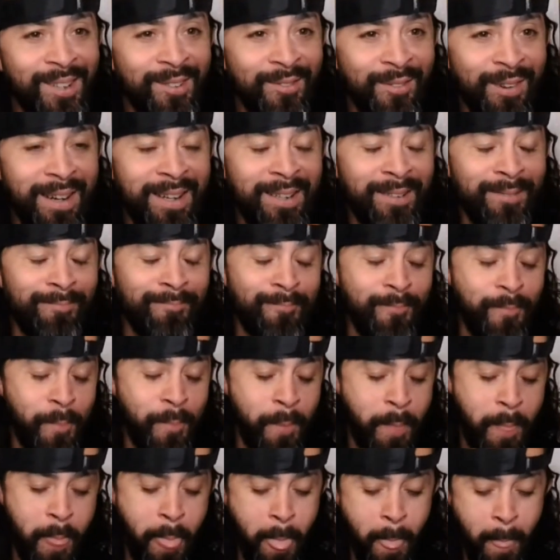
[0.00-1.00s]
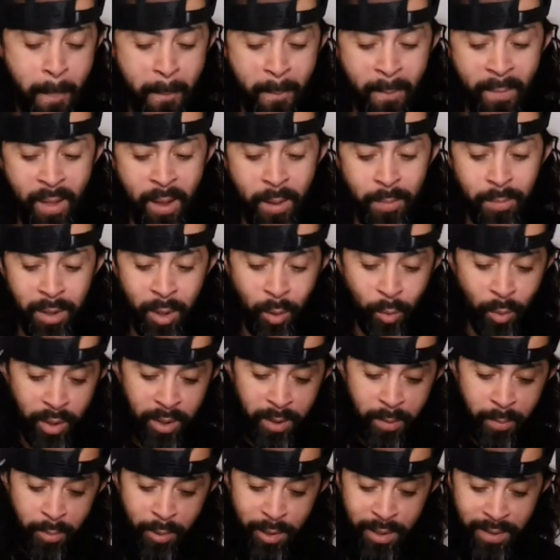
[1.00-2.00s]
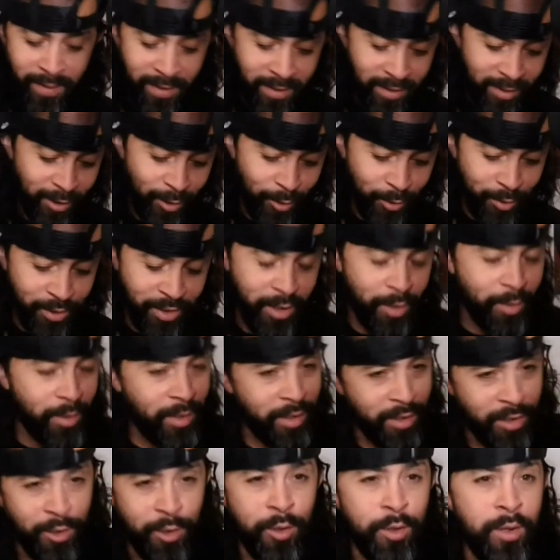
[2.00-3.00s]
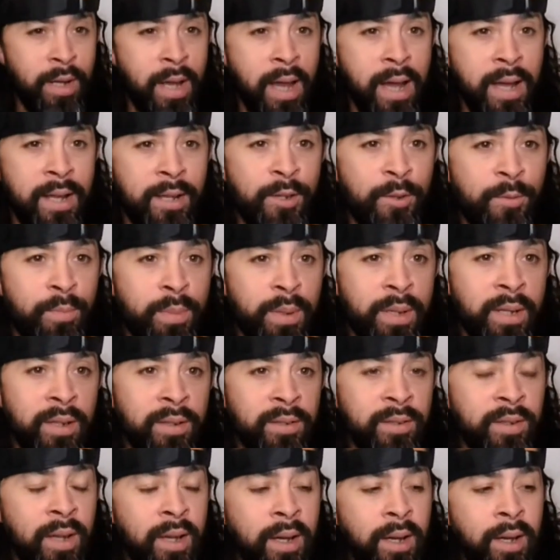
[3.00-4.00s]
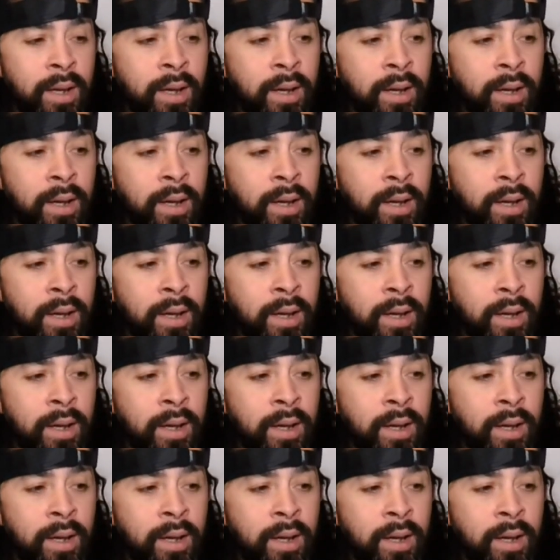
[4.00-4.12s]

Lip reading: right? But I wanted to bring this little series to you guys because